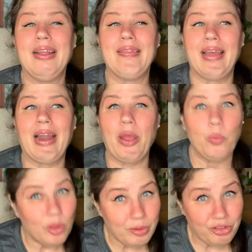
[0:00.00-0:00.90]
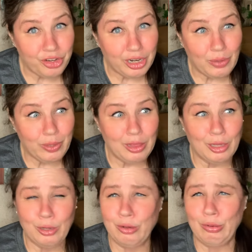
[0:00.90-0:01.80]
that I will be sharing with
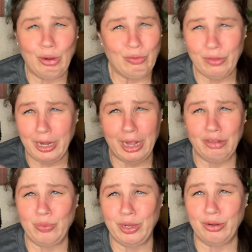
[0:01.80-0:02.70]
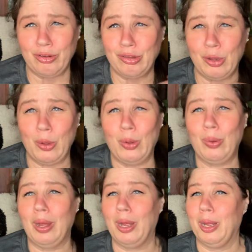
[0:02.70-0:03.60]
you over the next week or so,